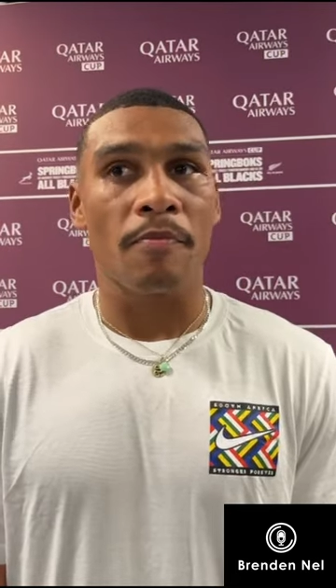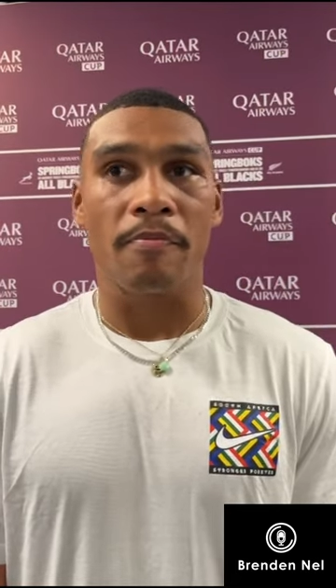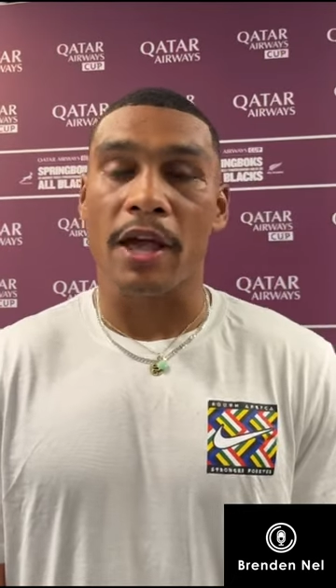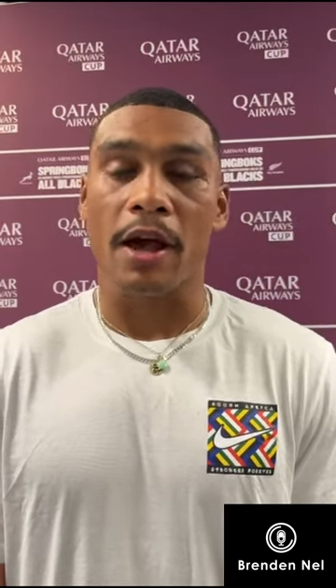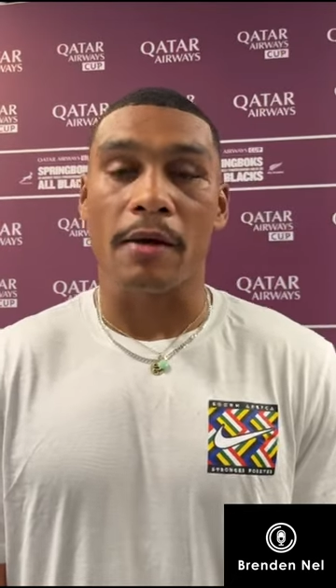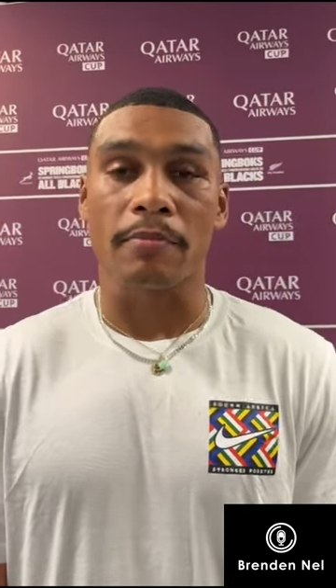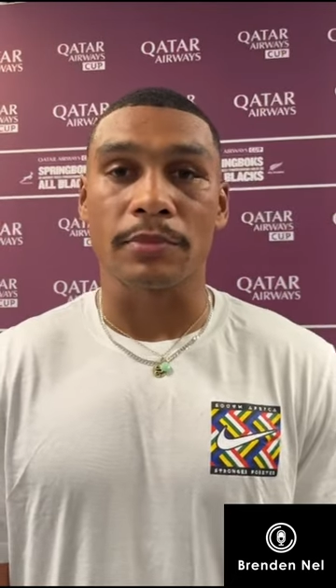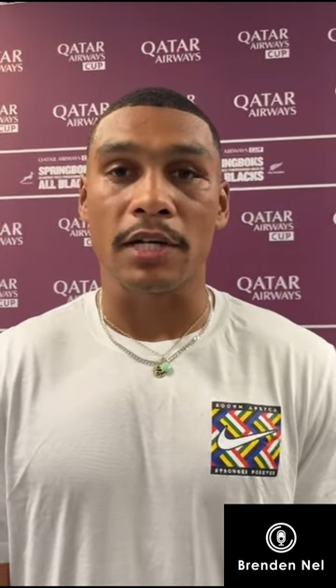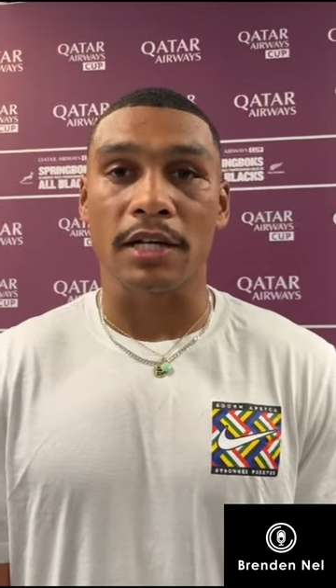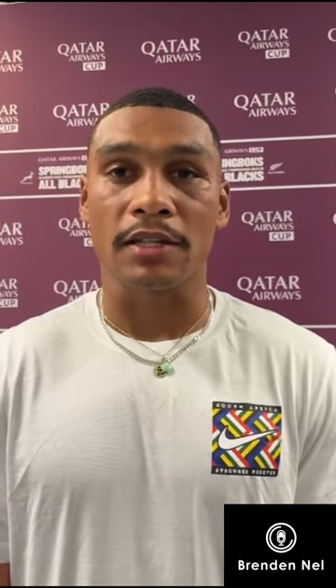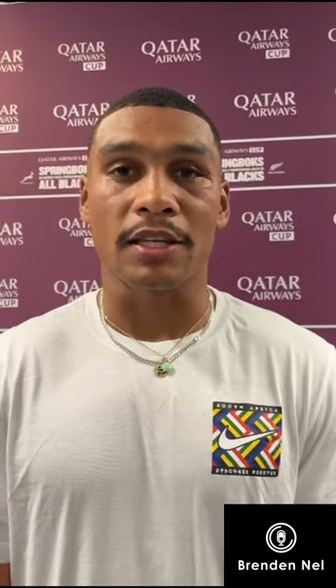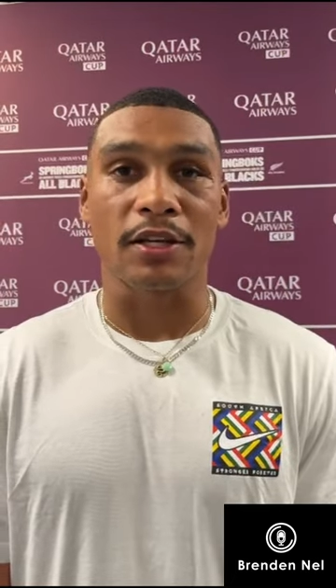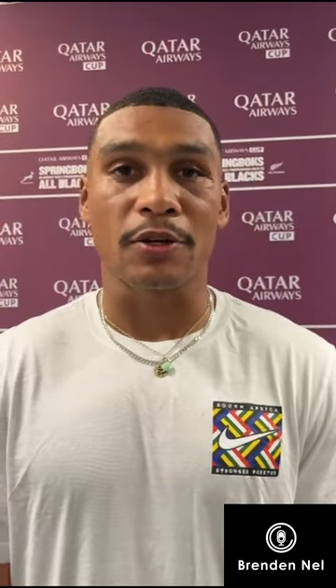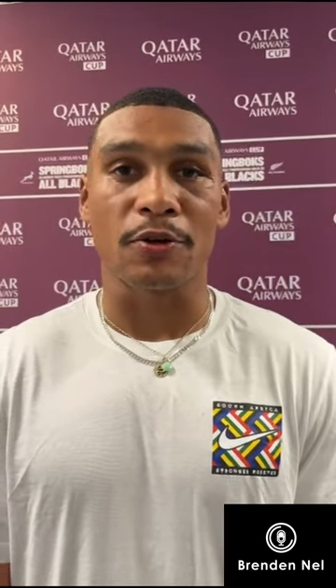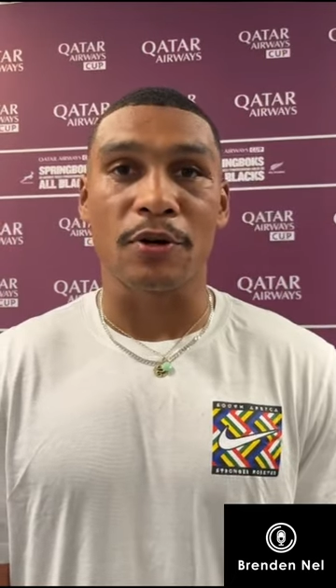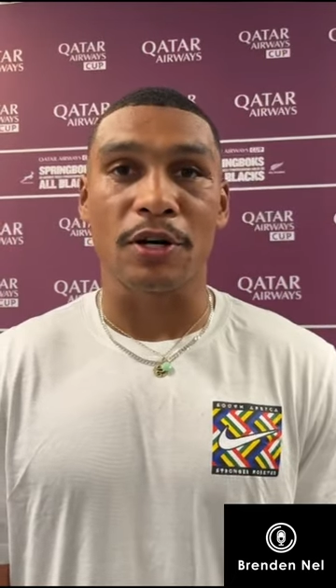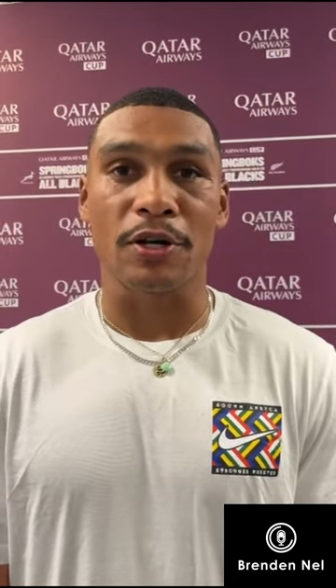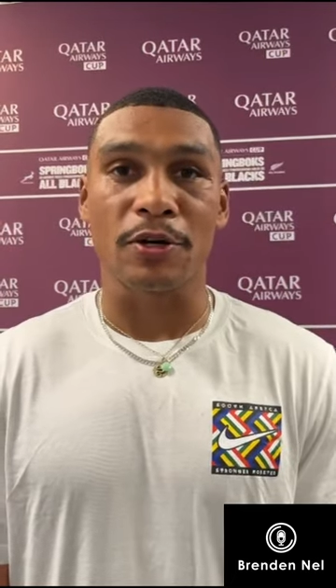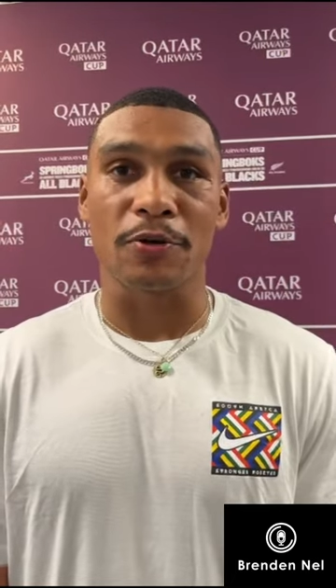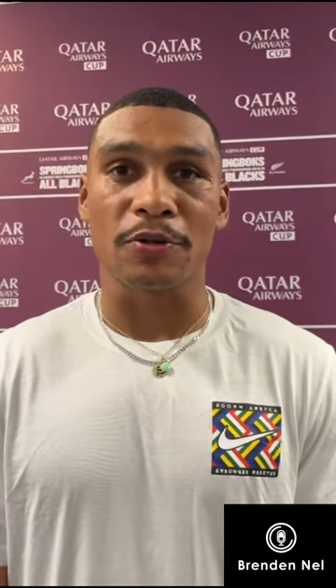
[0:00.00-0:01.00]
yeah, I
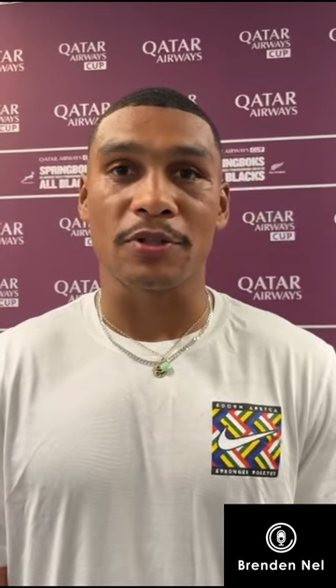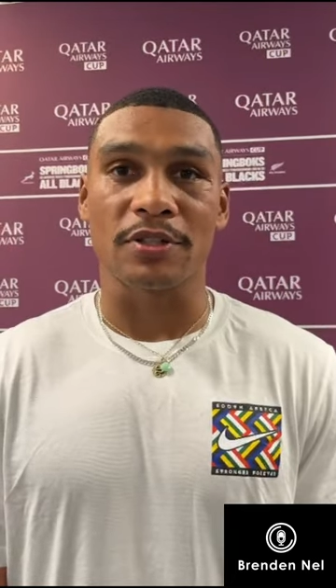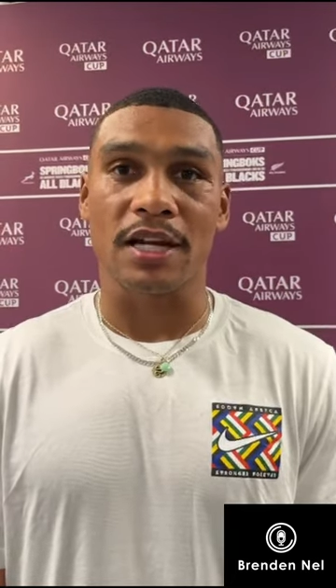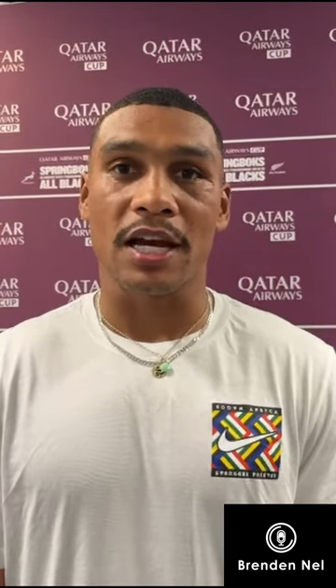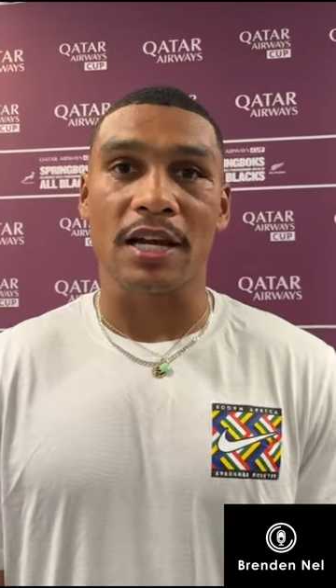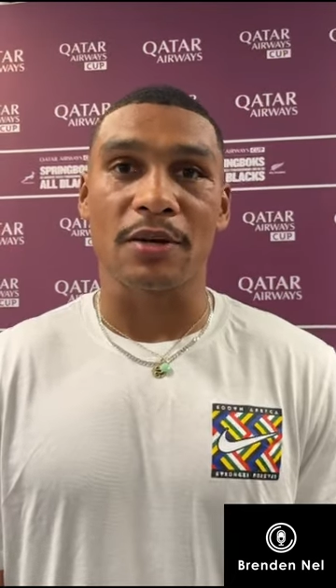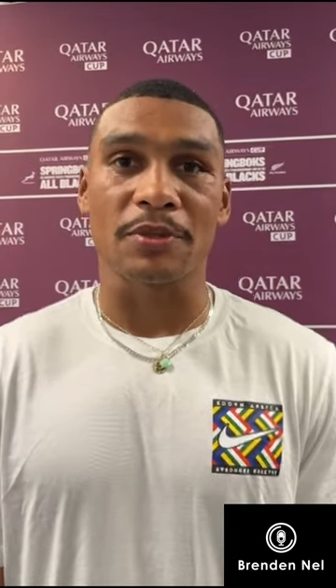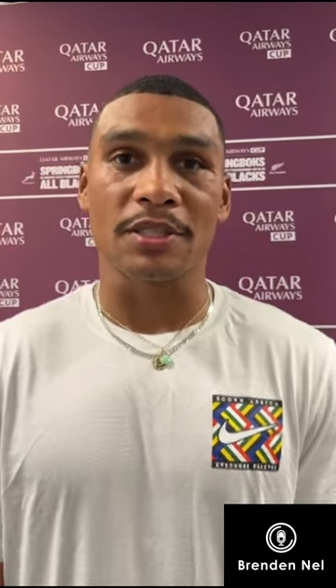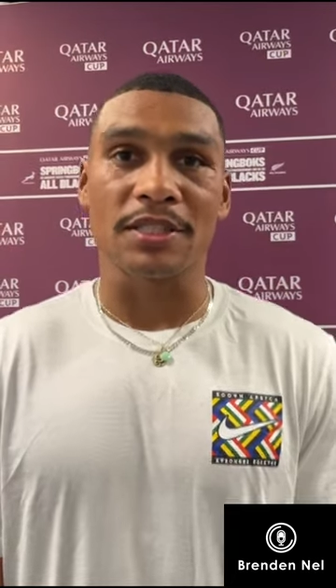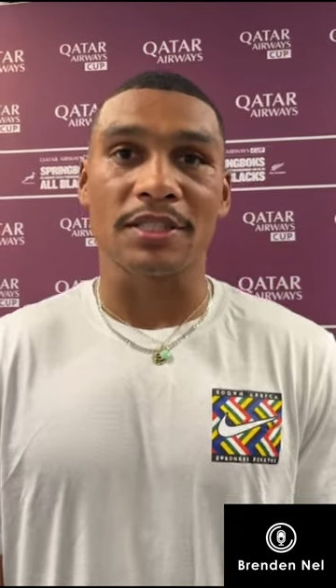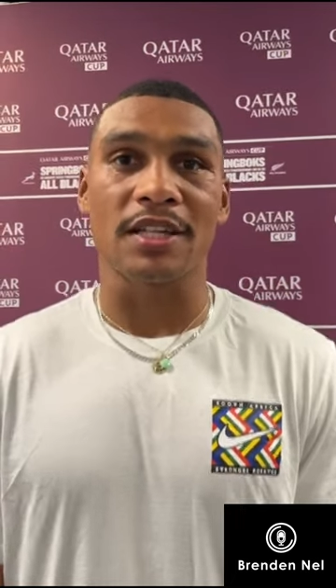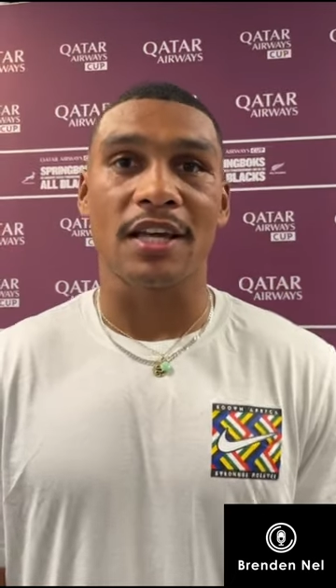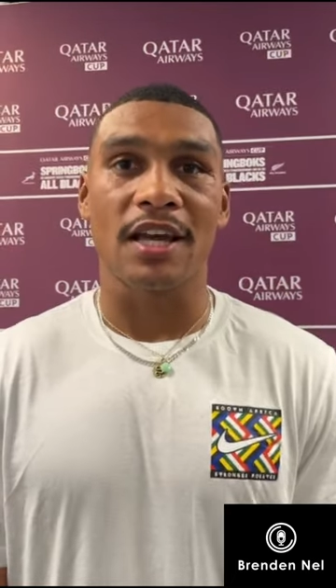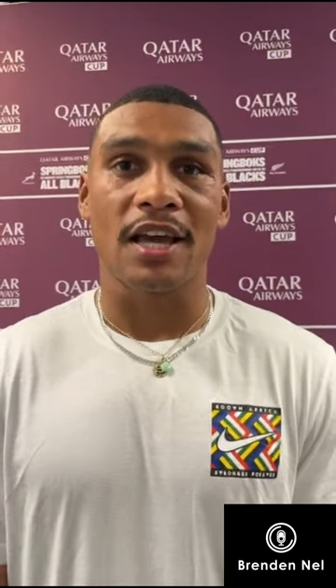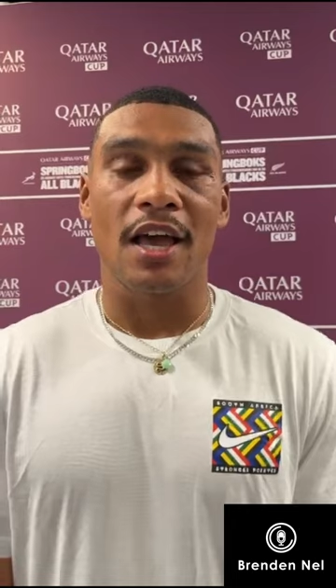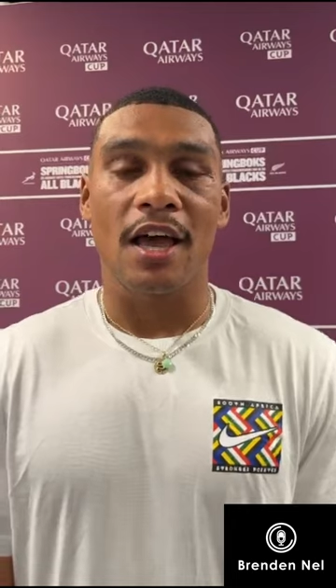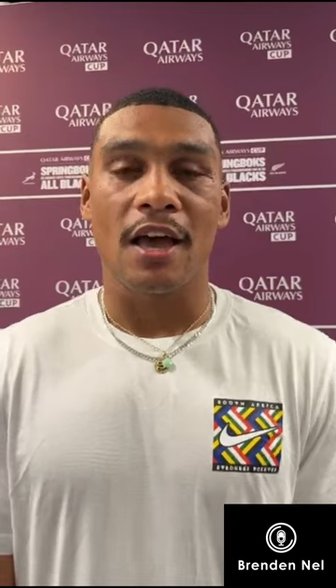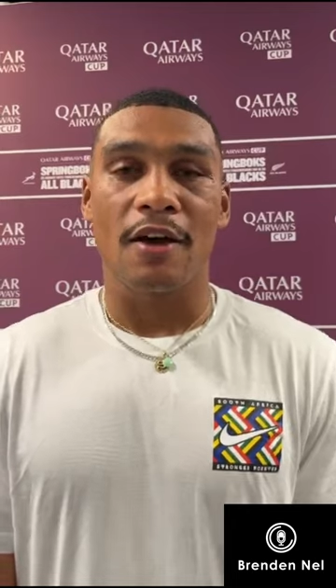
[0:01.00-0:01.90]
think all in all tonight was